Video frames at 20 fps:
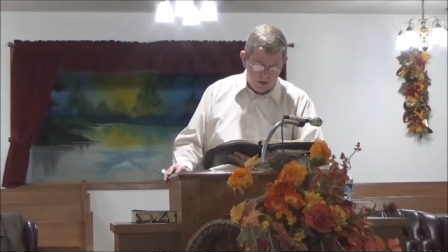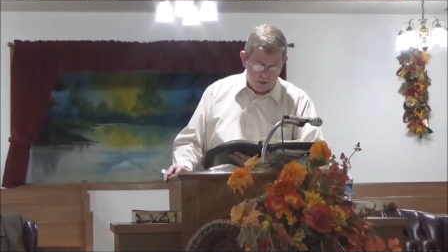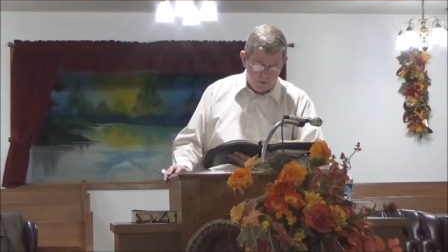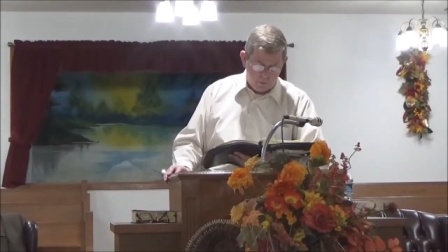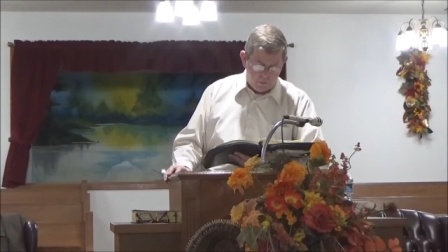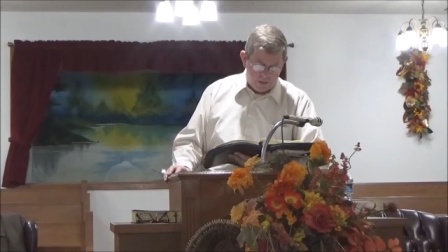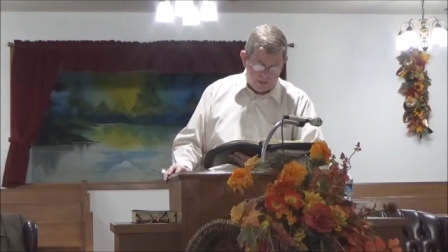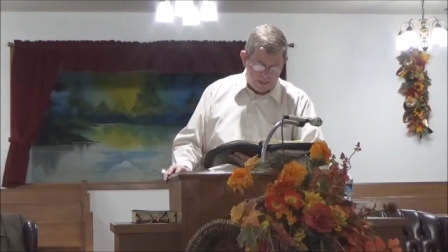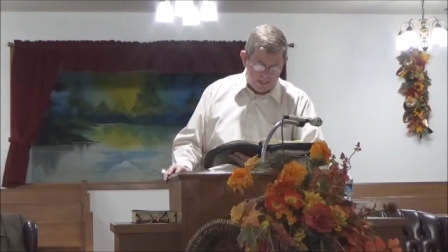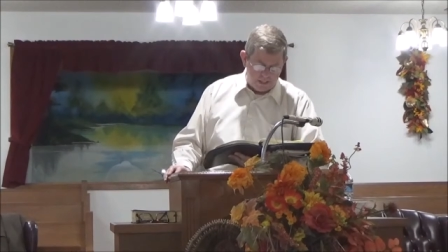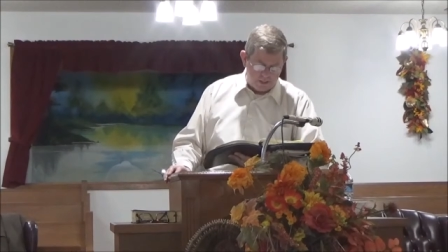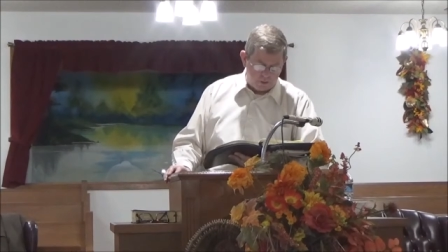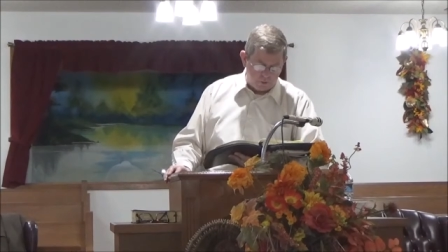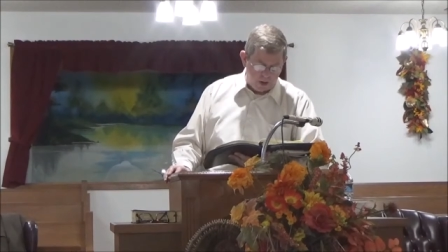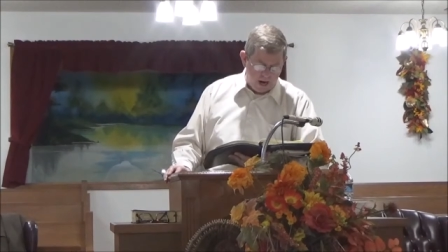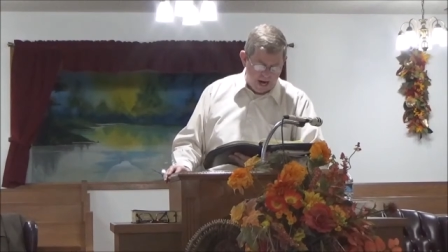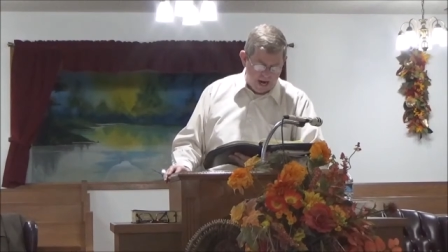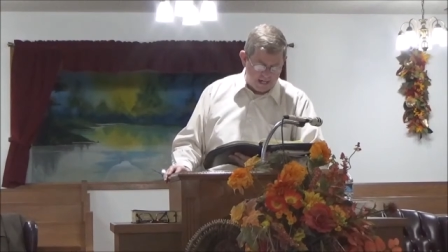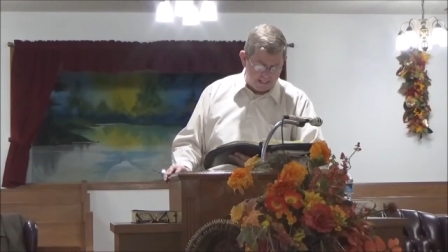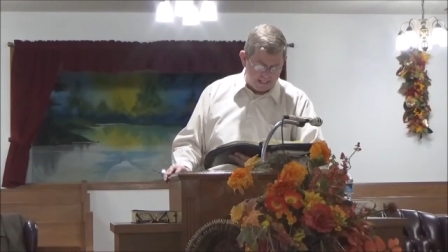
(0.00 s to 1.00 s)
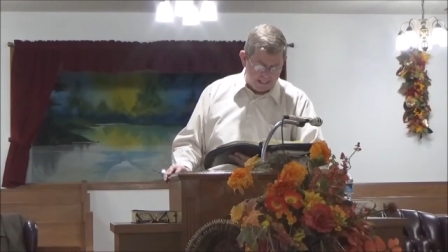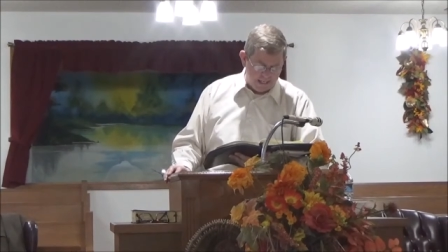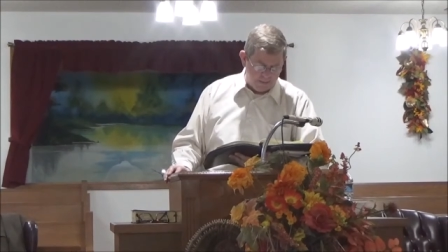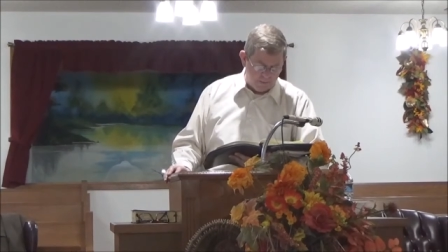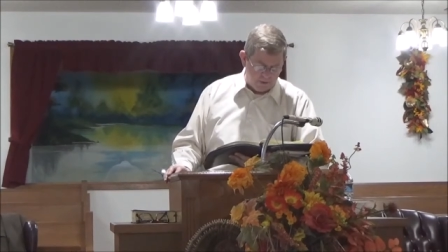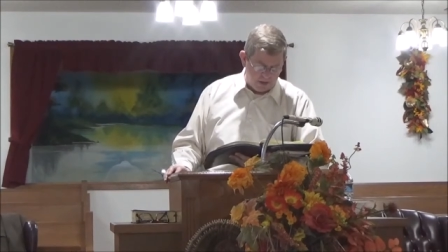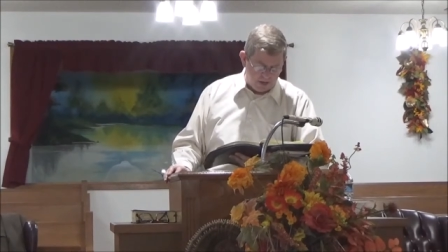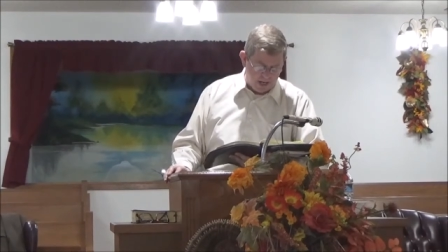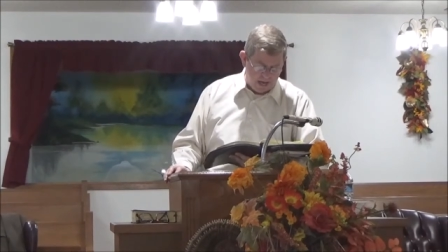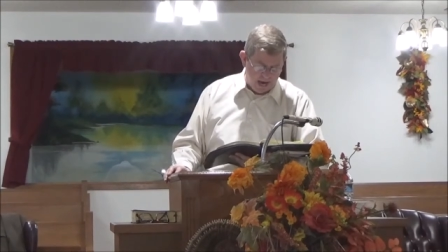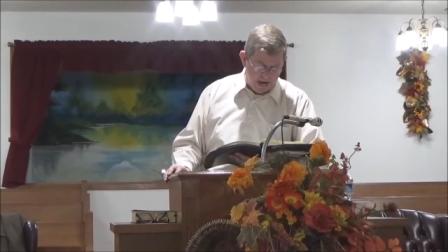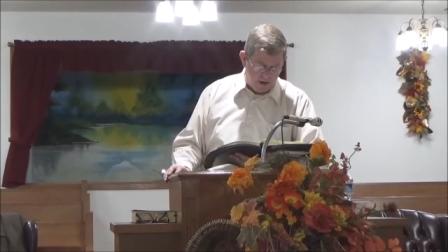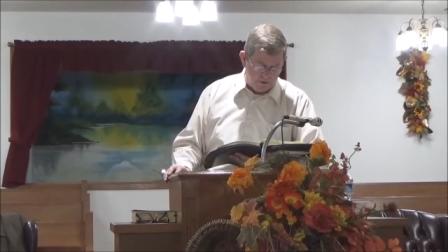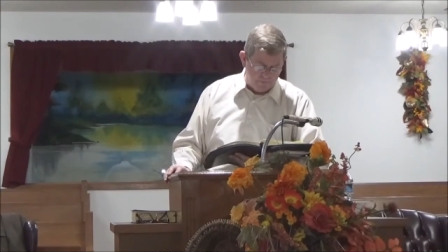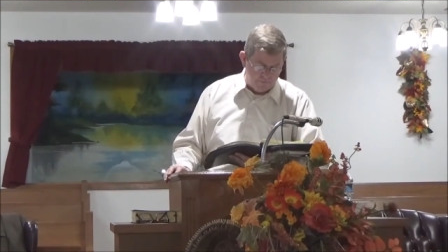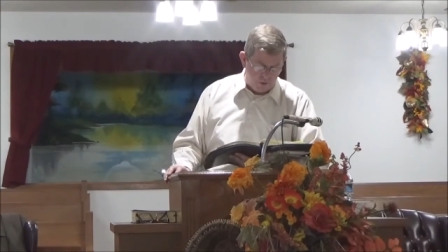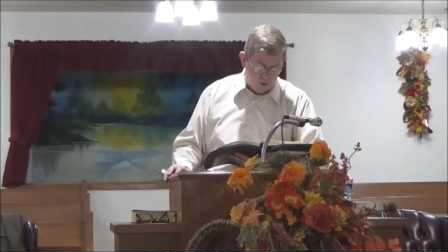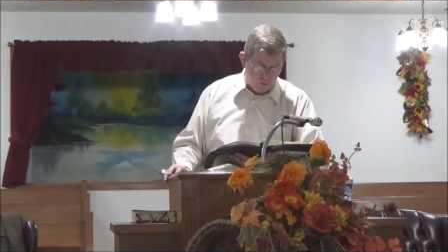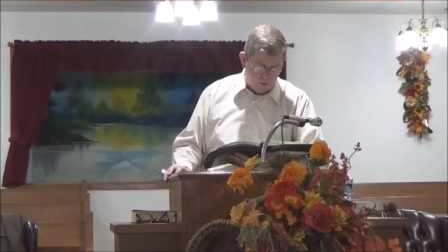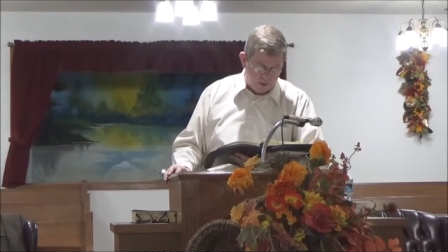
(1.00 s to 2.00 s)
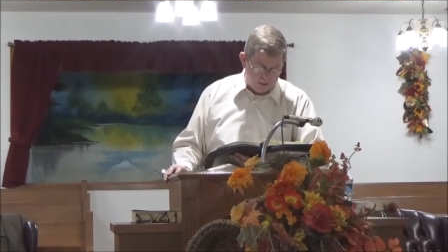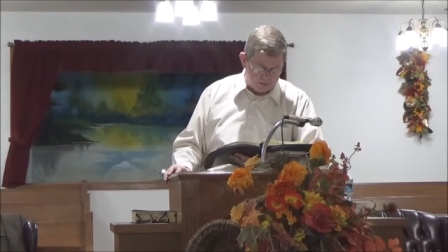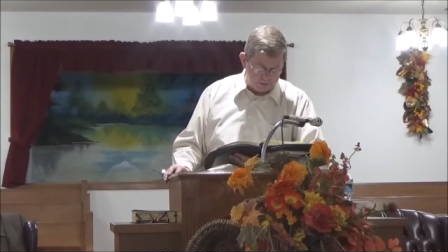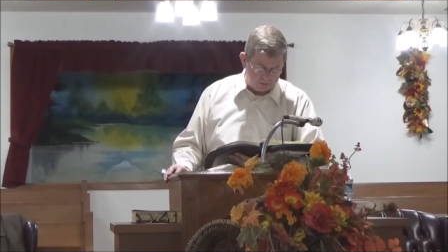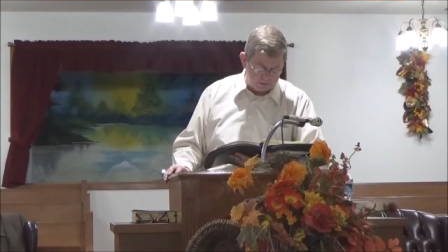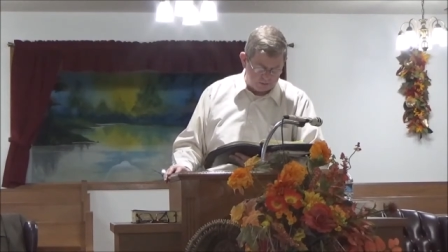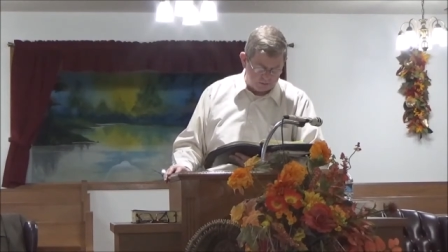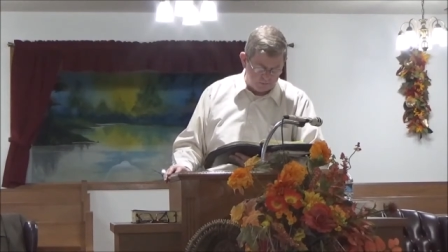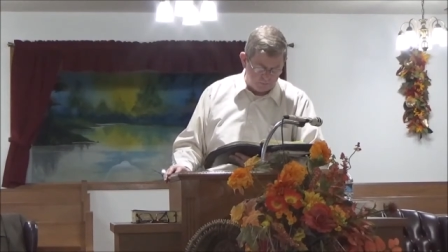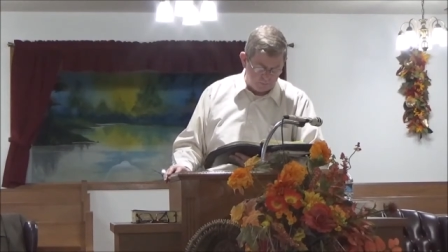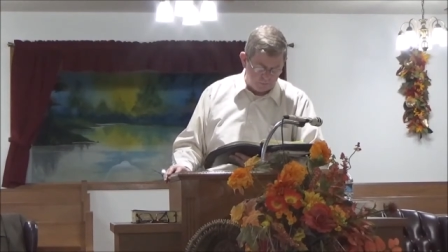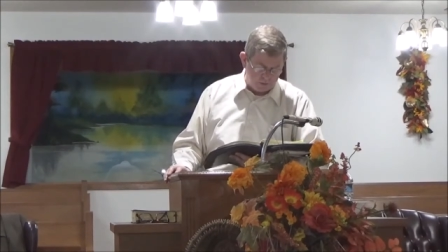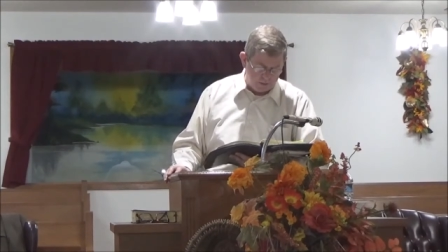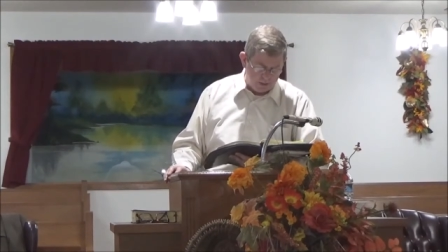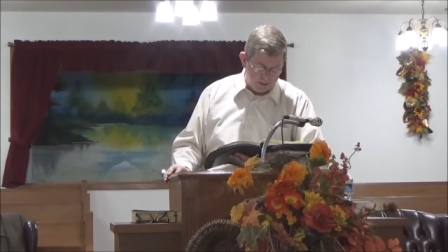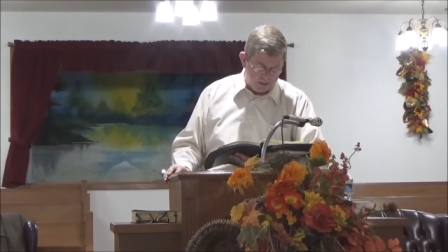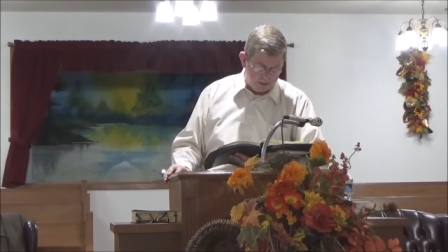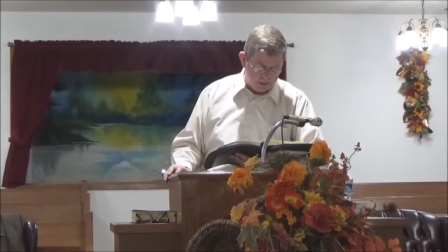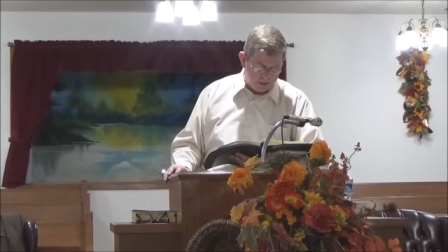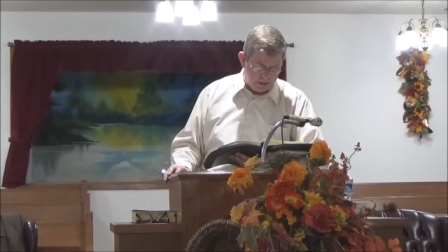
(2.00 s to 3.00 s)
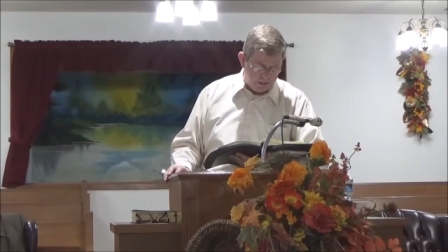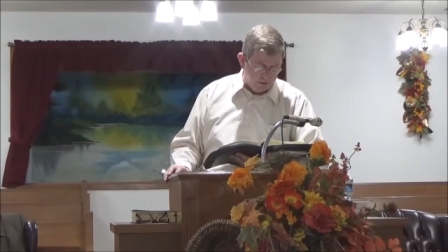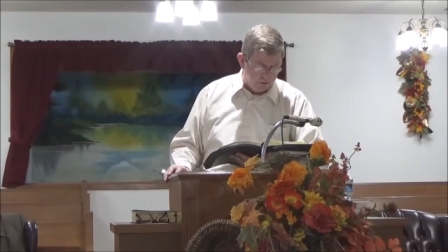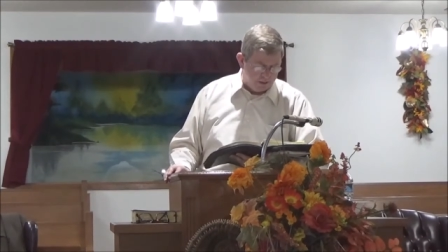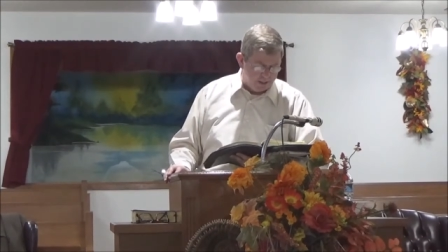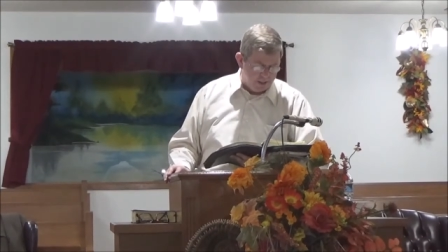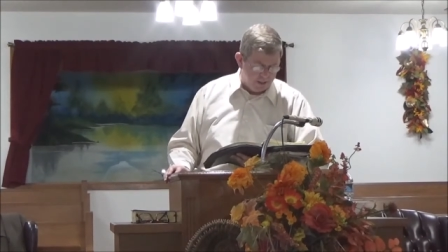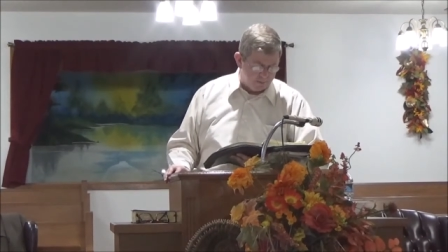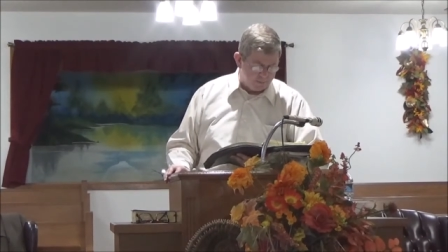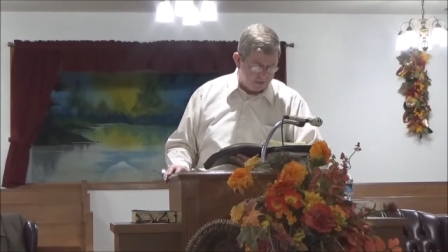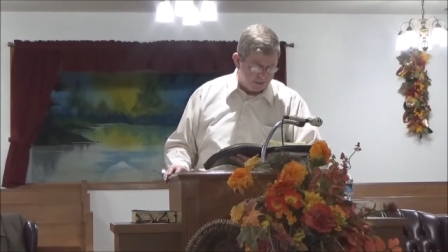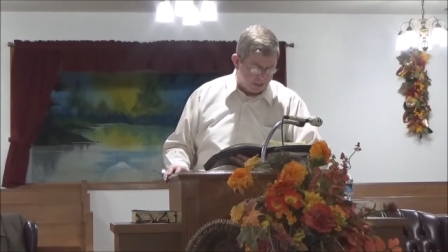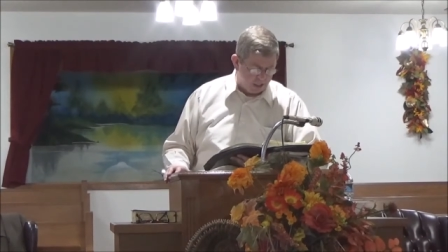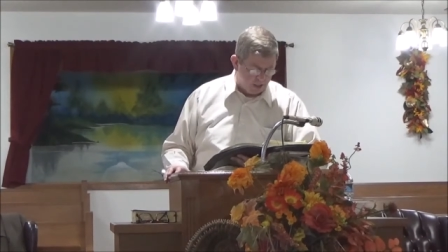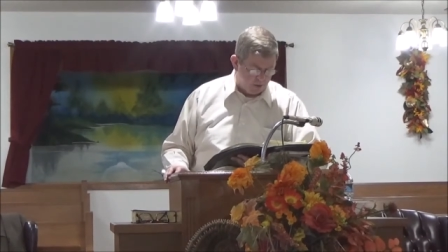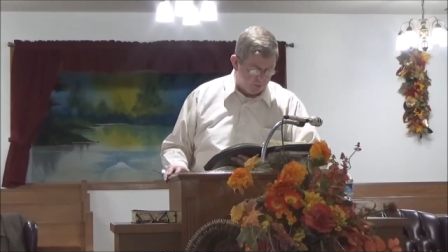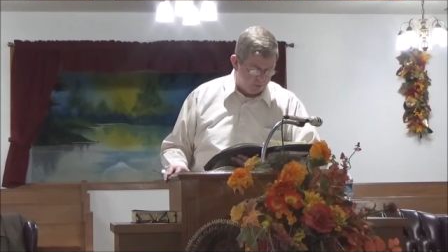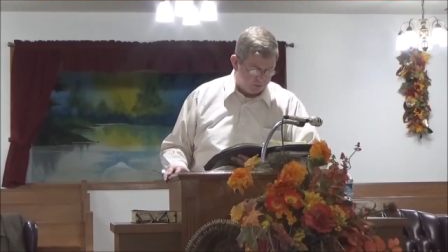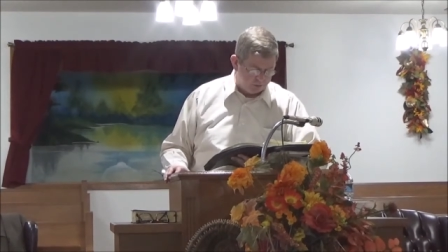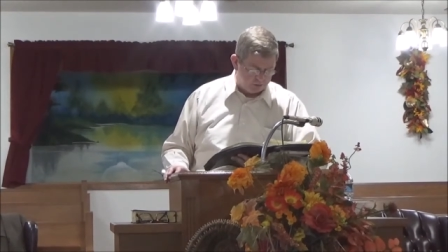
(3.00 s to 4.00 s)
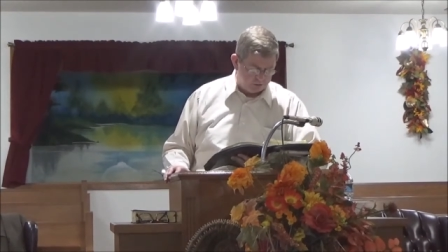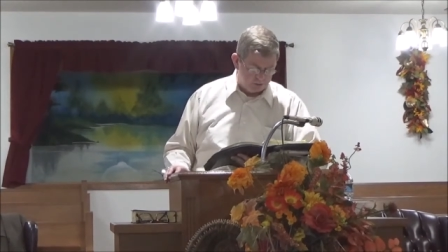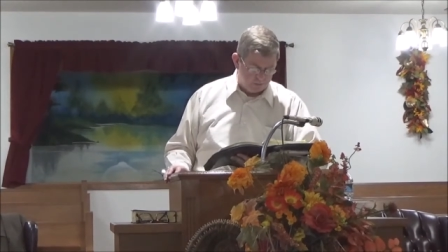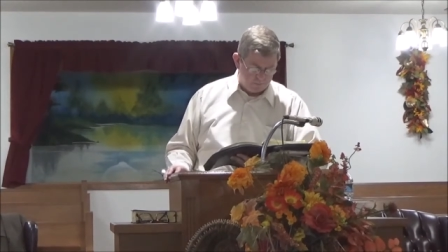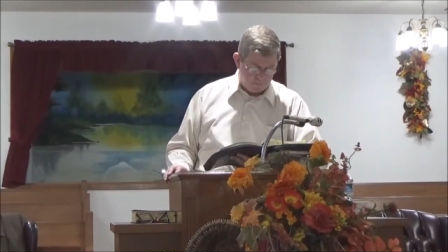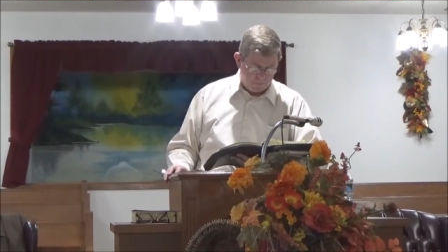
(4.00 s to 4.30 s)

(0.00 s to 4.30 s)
when he had cried again with a loud voice, yielded up the ghost.